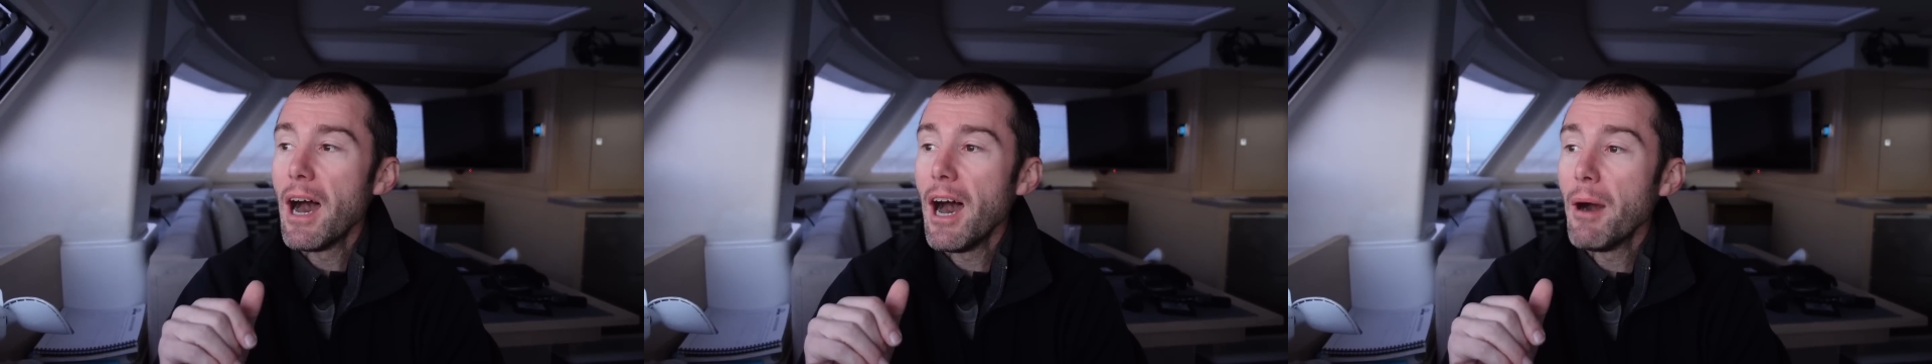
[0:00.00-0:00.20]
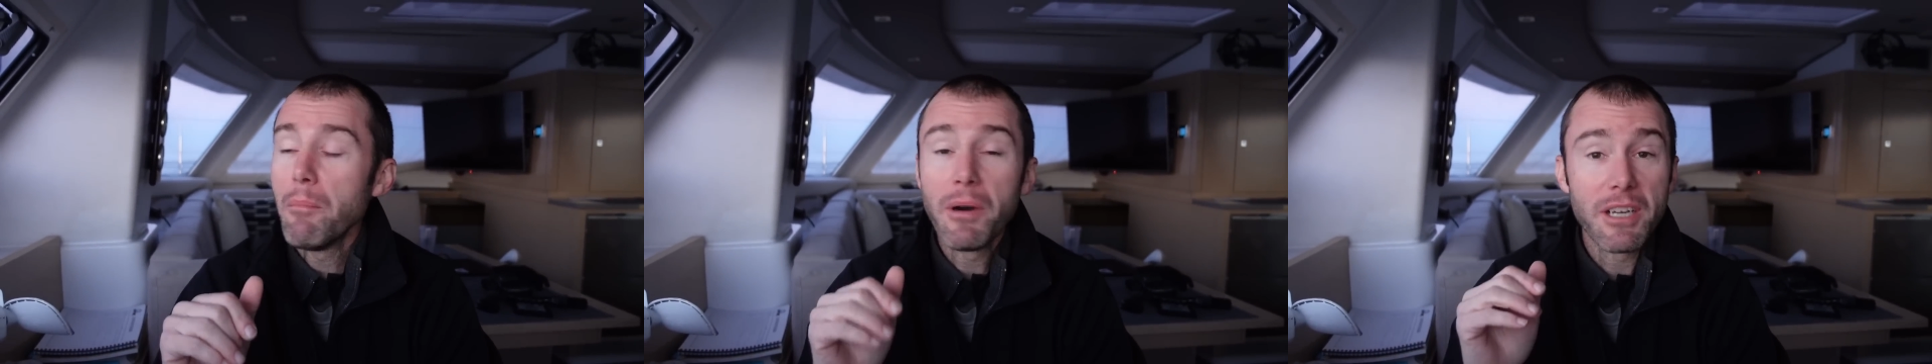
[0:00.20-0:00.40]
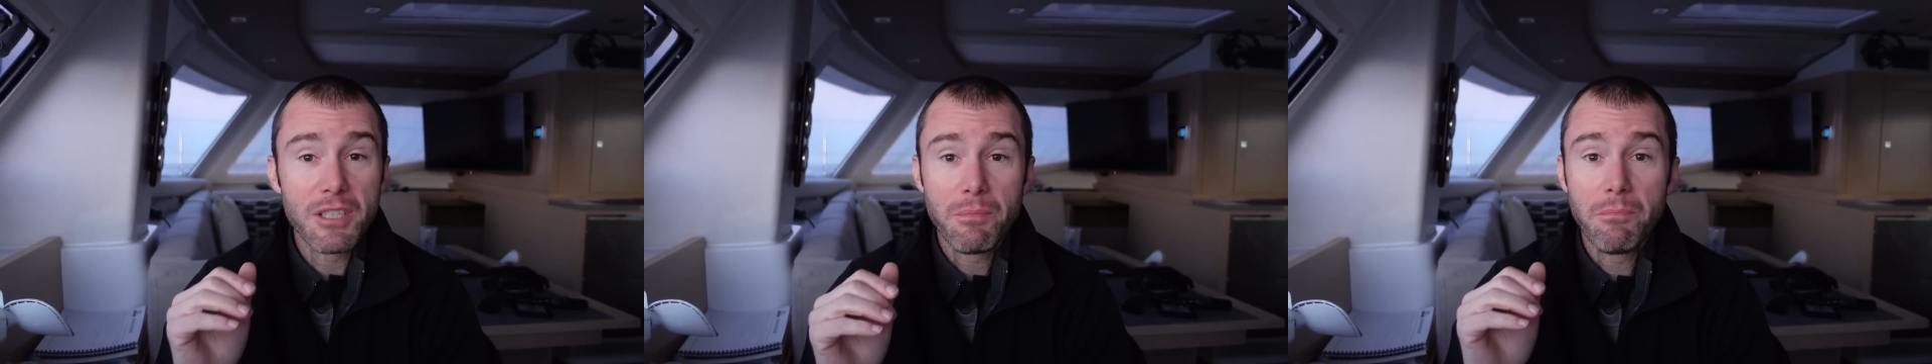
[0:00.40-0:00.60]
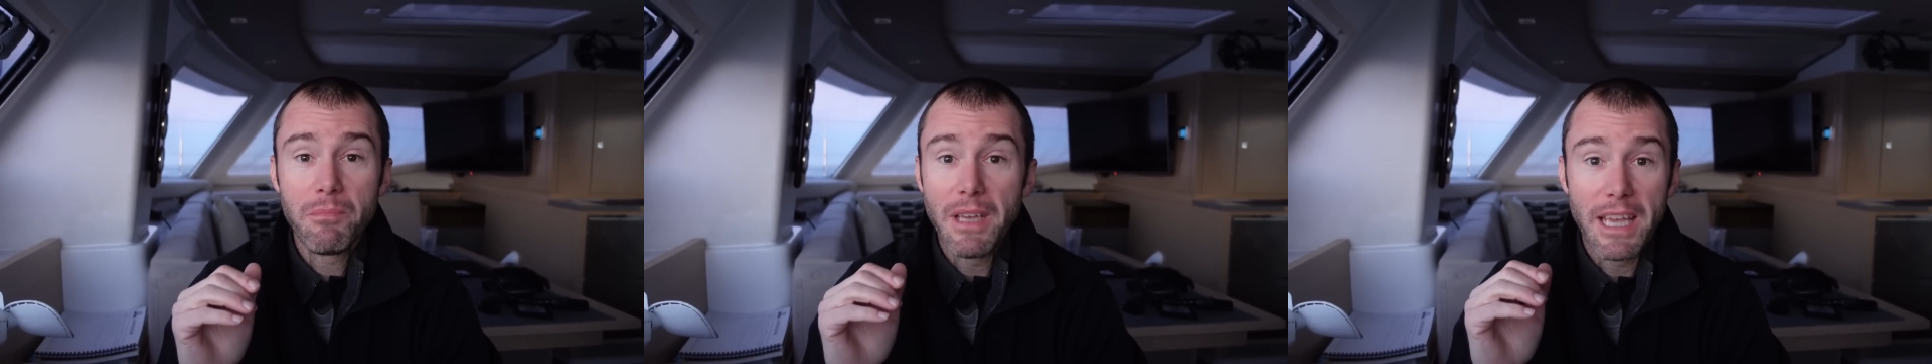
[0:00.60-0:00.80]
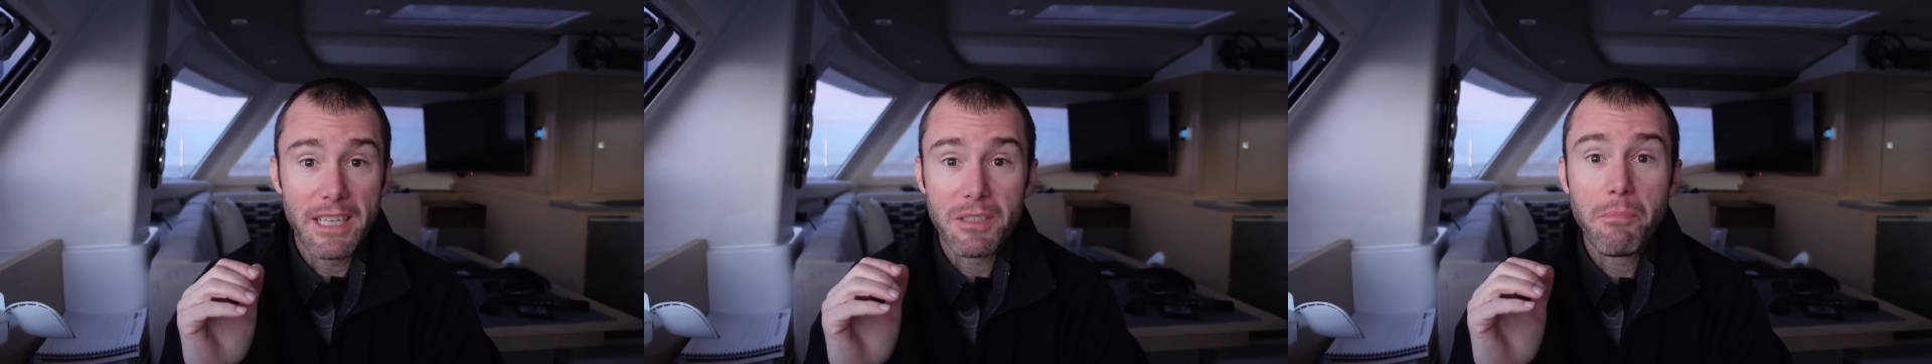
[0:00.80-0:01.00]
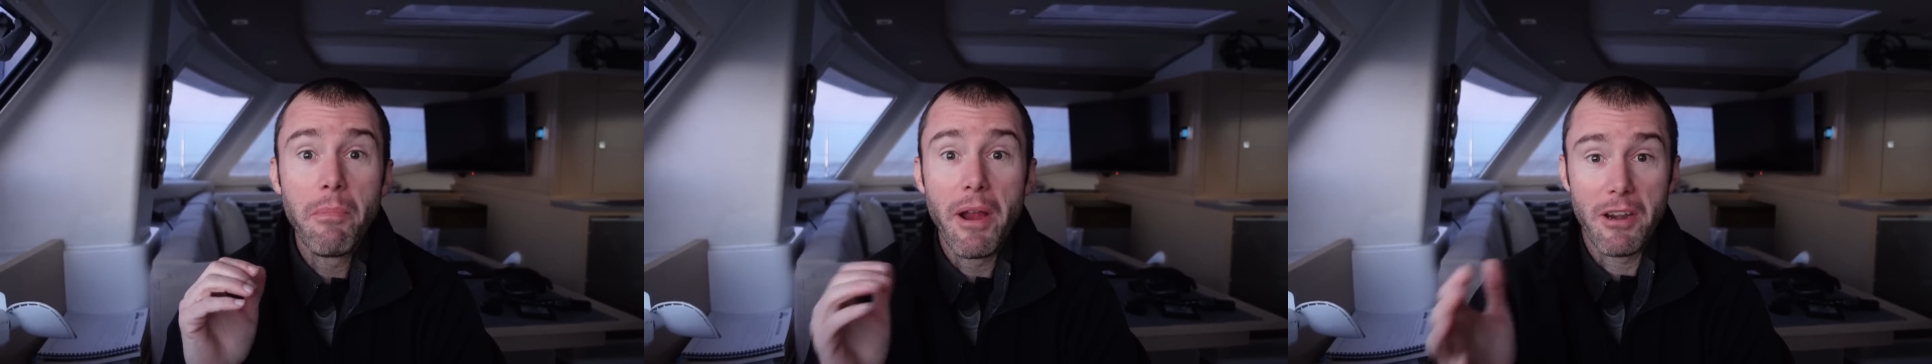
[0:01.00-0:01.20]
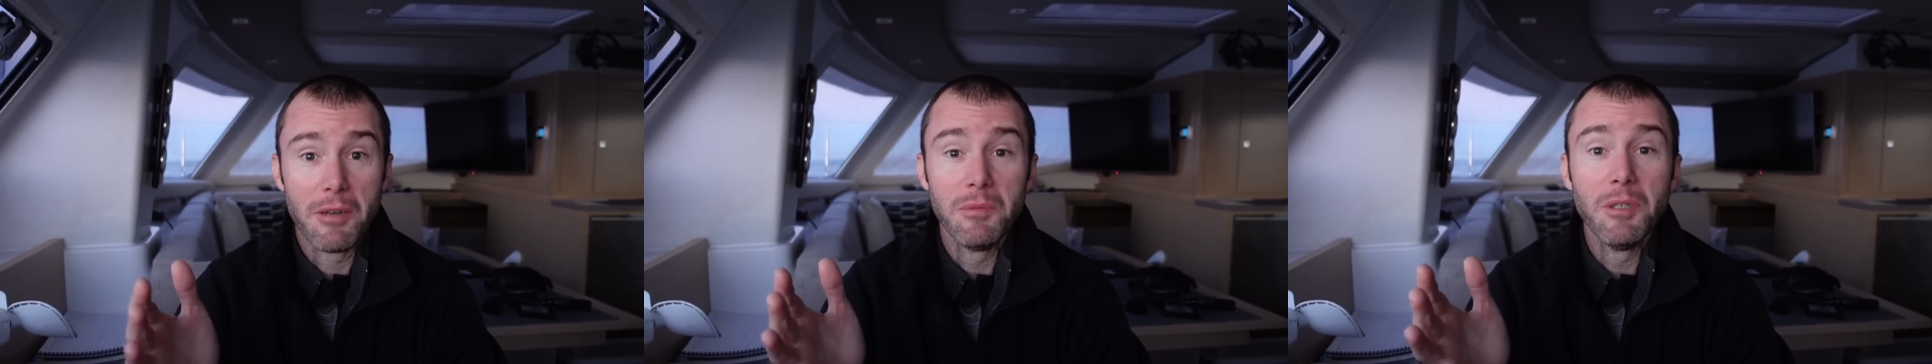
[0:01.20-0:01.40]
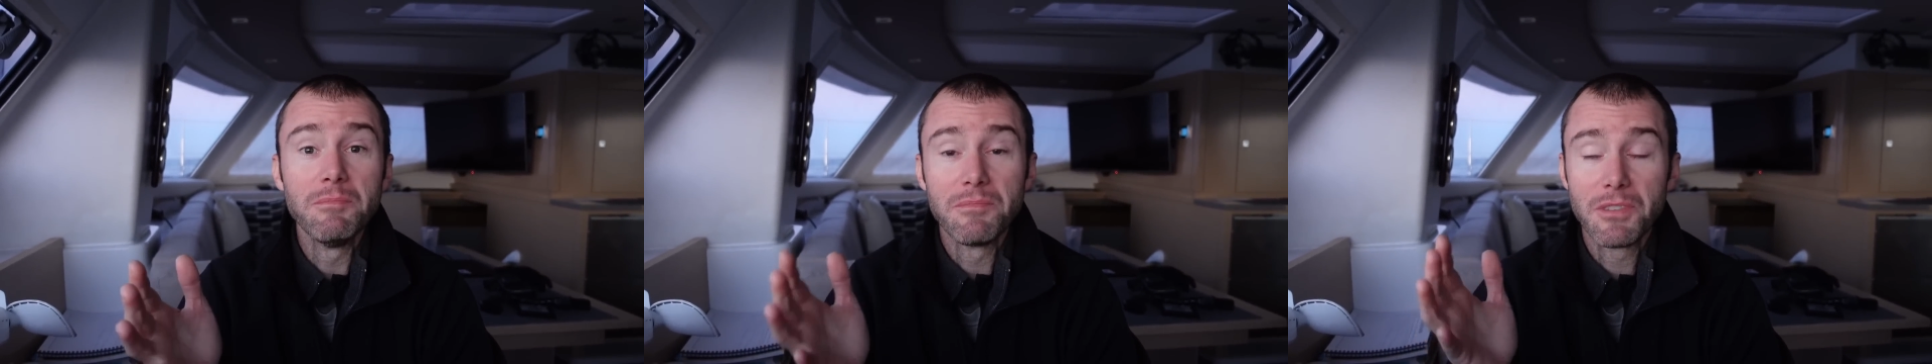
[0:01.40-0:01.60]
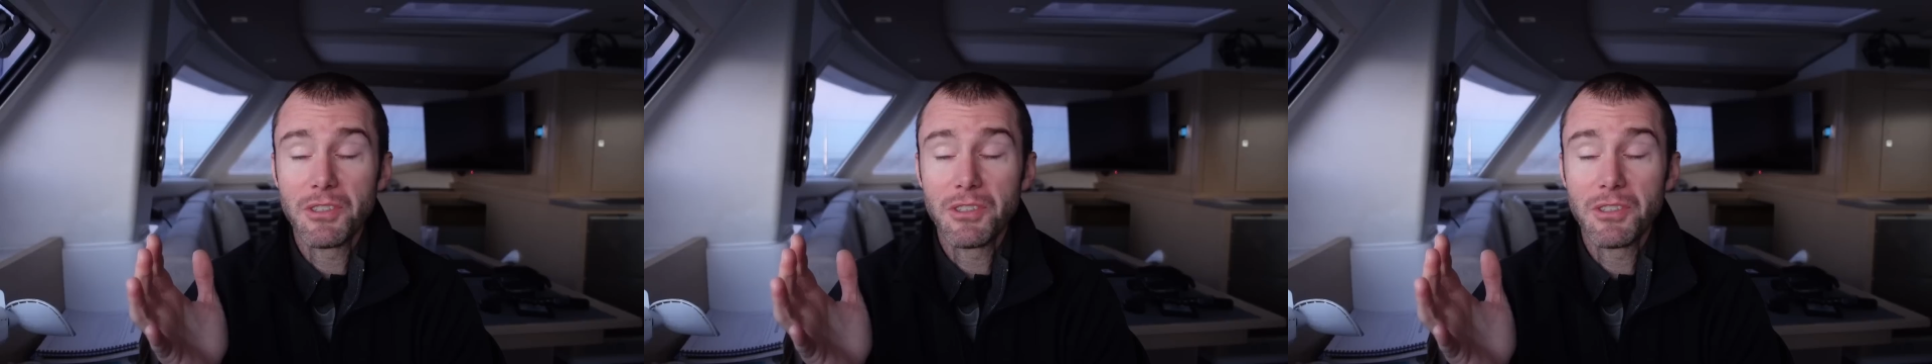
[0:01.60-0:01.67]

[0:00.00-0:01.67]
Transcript: but it's bearable.